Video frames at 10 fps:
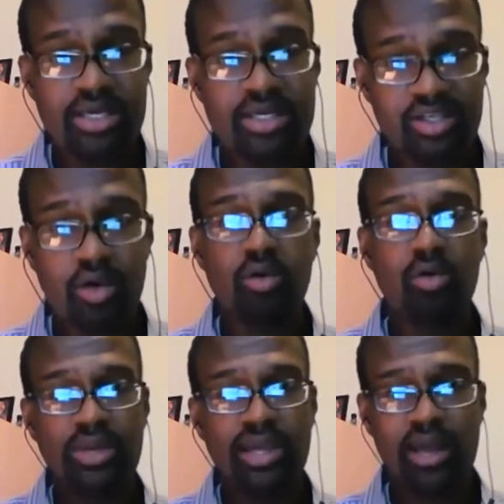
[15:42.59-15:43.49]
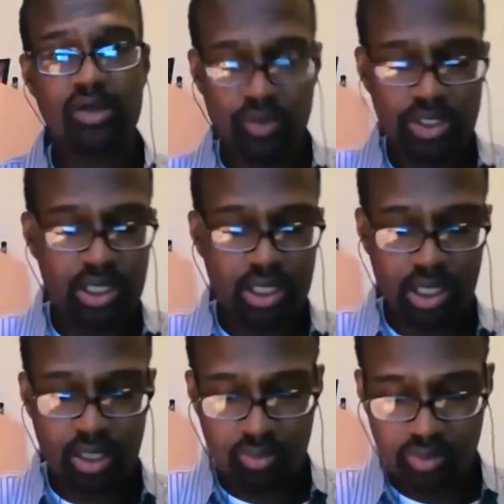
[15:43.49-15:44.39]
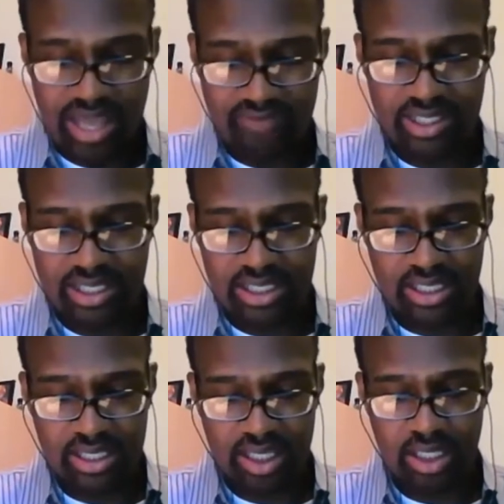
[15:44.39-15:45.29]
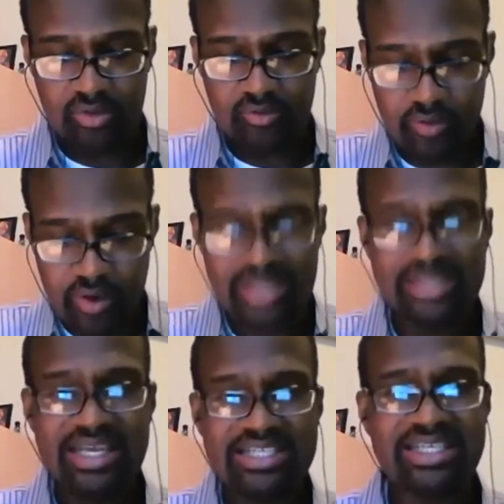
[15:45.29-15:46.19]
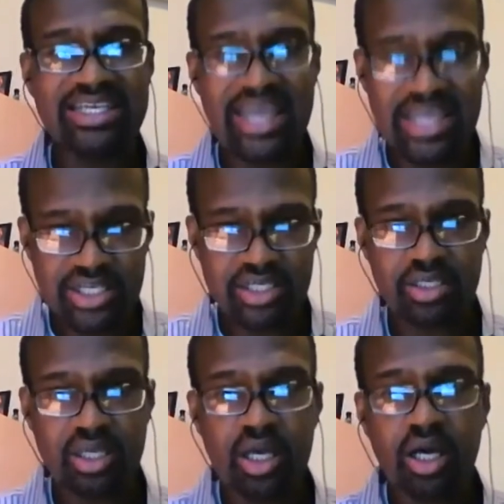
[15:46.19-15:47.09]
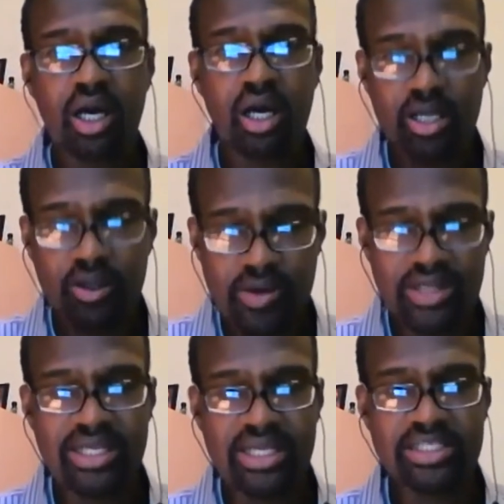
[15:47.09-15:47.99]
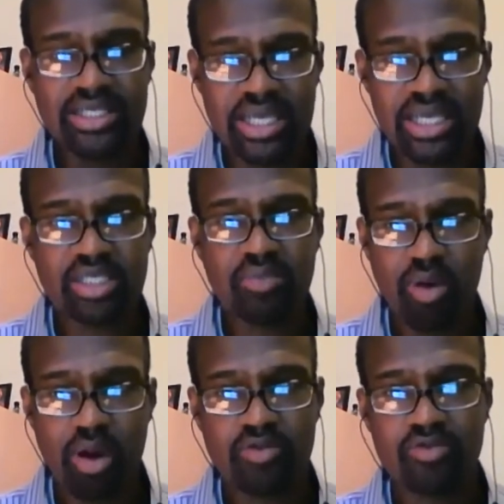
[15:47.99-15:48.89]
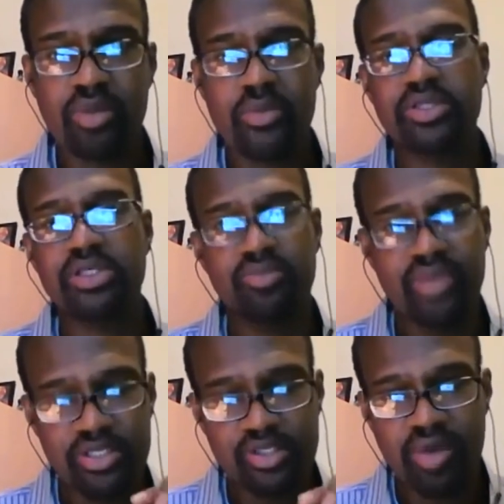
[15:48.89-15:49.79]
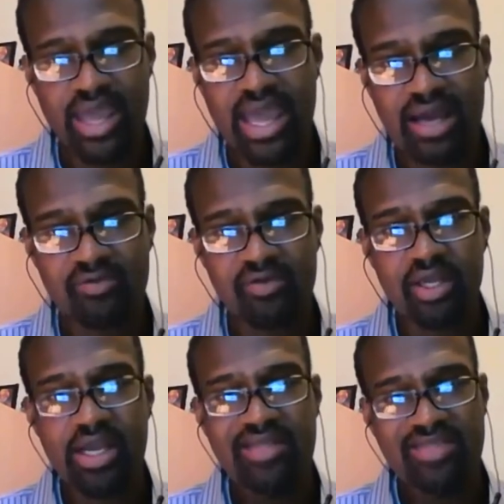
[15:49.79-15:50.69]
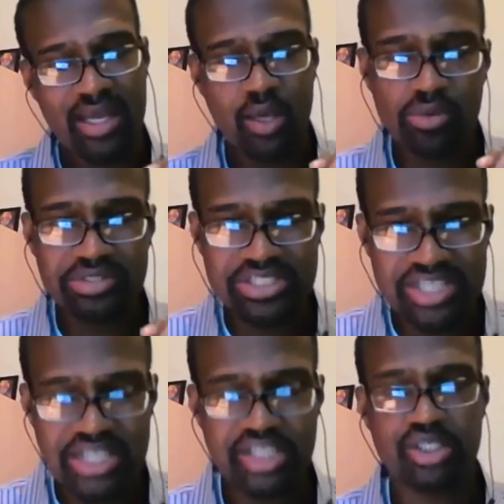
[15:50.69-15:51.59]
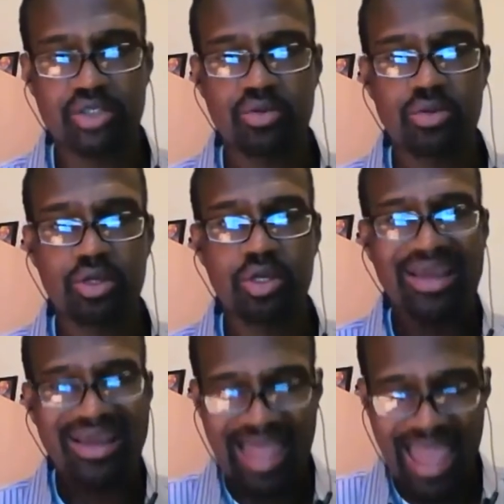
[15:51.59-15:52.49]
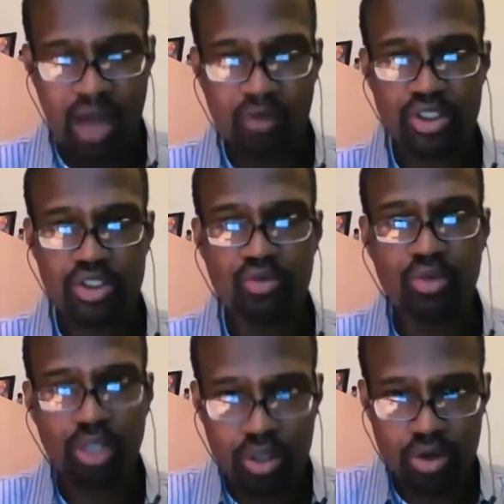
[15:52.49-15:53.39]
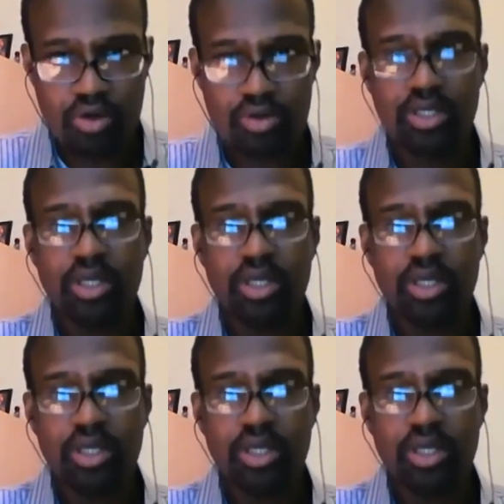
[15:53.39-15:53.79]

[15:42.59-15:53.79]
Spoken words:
So we have a credit education, part of the membership that you have, that it will teach you how to learn